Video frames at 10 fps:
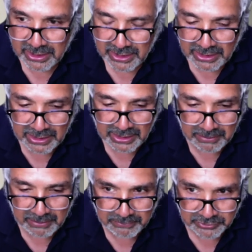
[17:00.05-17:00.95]

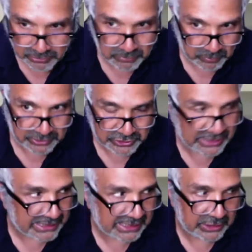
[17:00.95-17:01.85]
Um, so we'll share
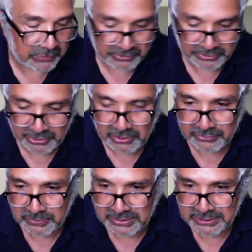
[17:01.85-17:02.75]
that link with you
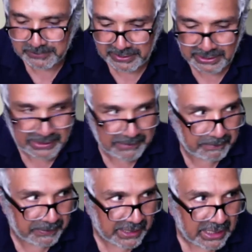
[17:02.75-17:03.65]
afterwards. But, um,
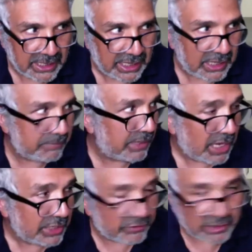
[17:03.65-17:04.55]
Uh,
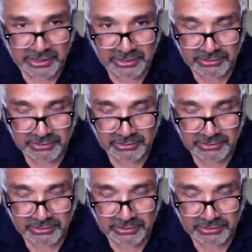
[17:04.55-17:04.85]
you've got a,